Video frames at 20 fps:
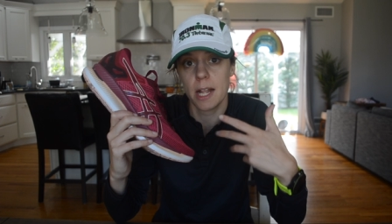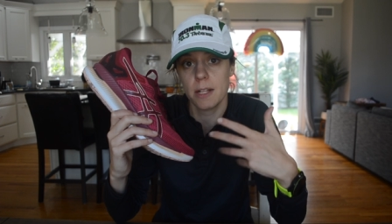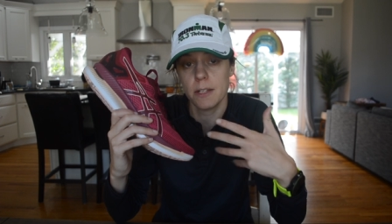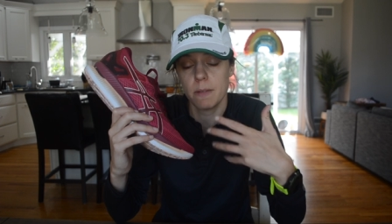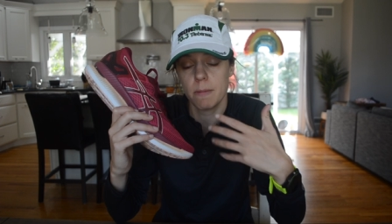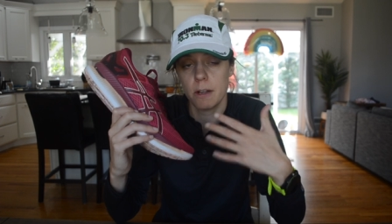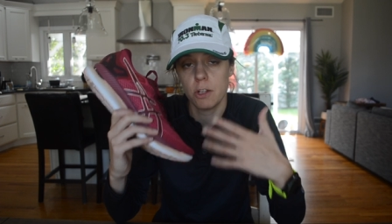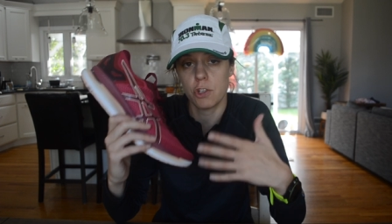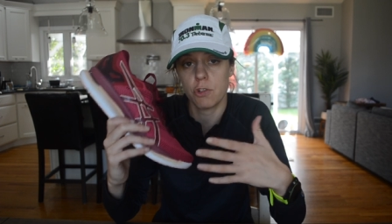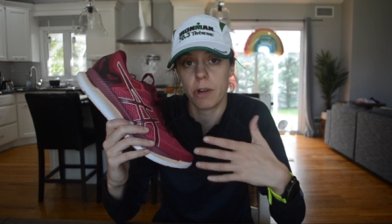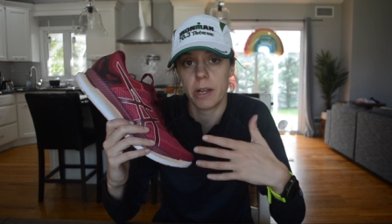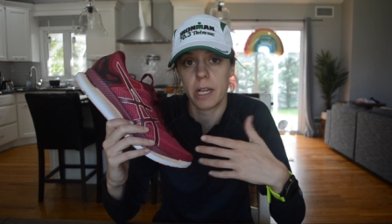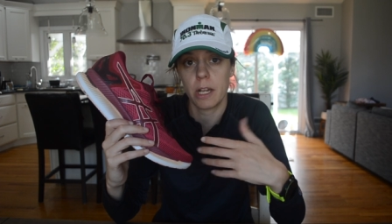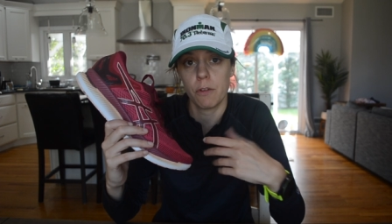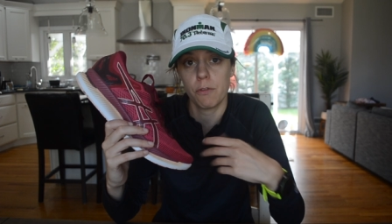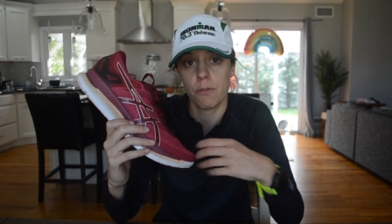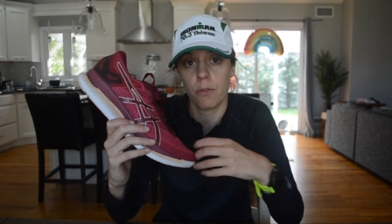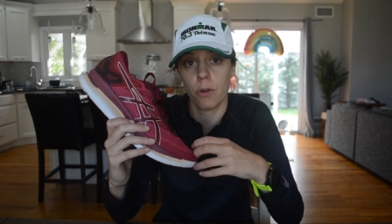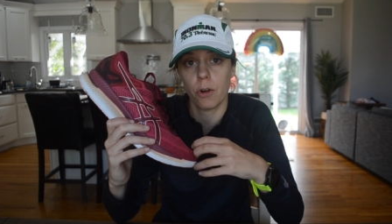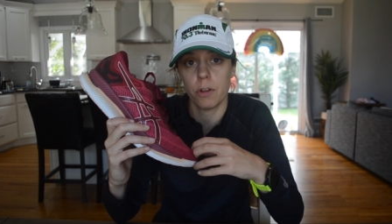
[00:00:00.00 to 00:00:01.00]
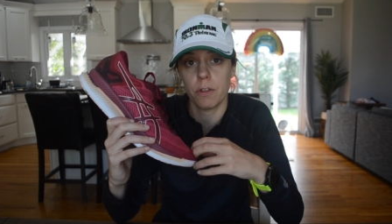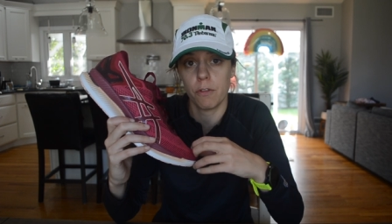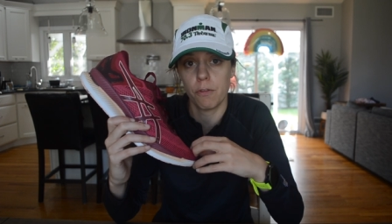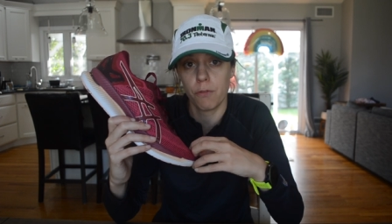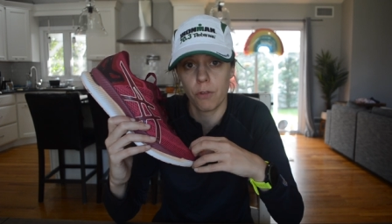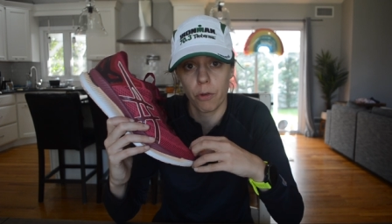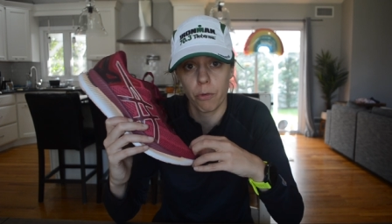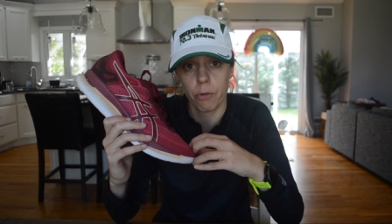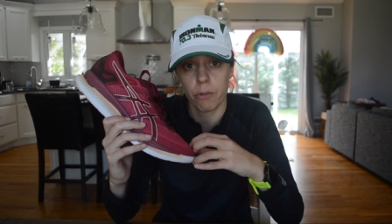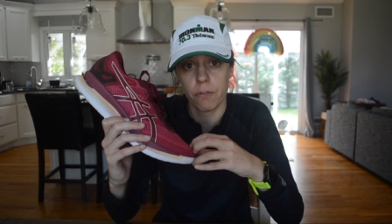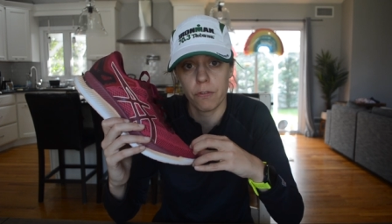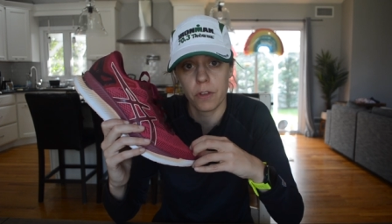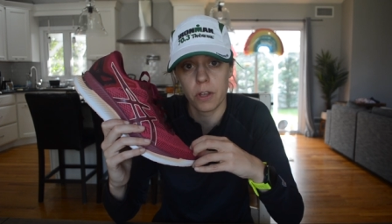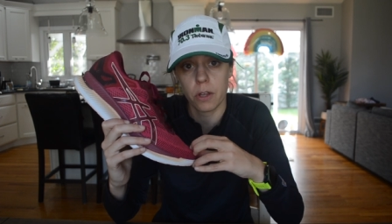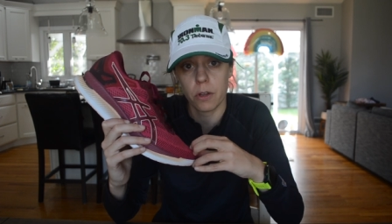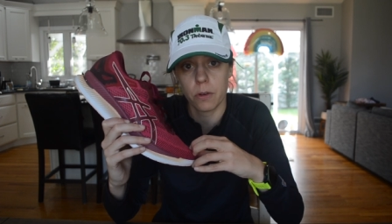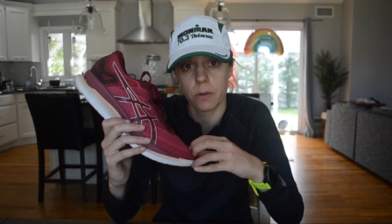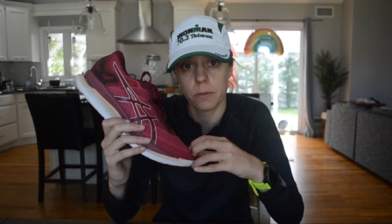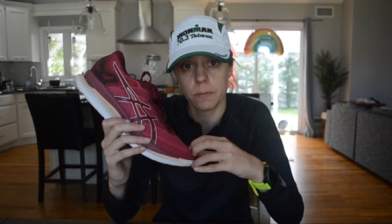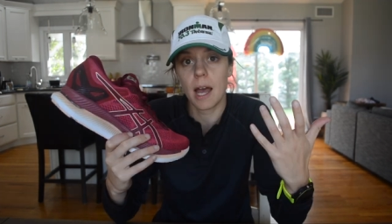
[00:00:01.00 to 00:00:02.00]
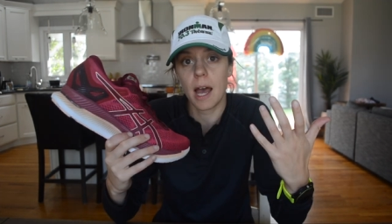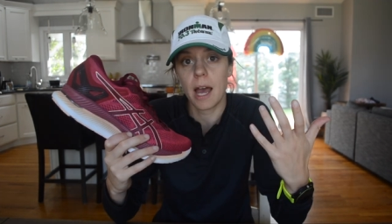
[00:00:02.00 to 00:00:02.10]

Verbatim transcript: into my training for the full review.